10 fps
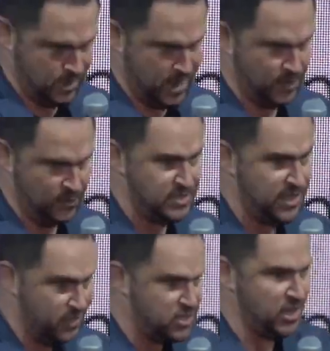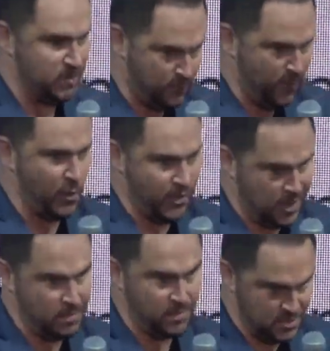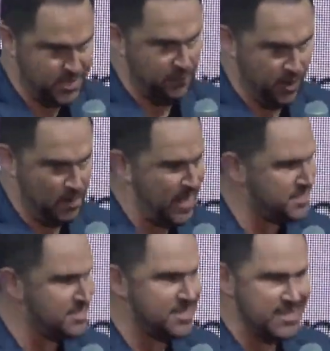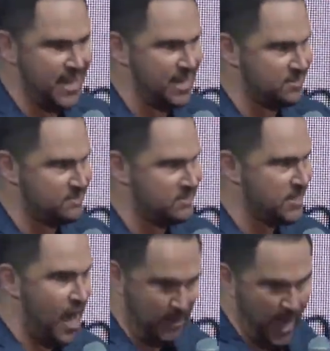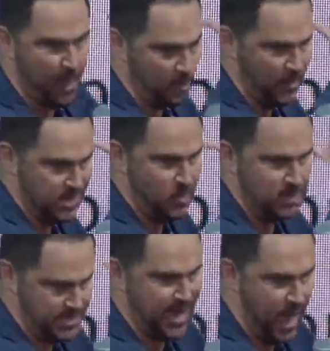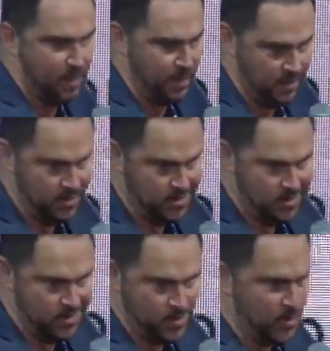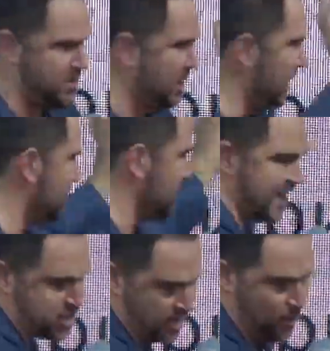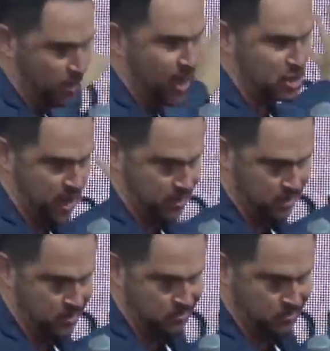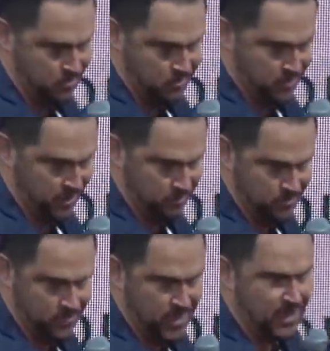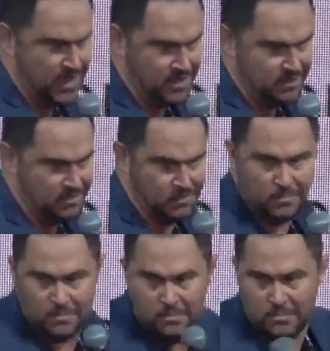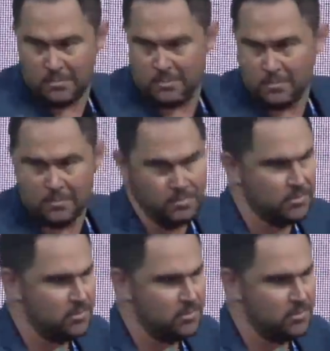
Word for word: Okay, if you're diligent about following up, you're safer. I mean, the SEC's not out to stop capital raising; it wants it to happen. So it's a little sketchy on blockchain. Okay? And Thank you.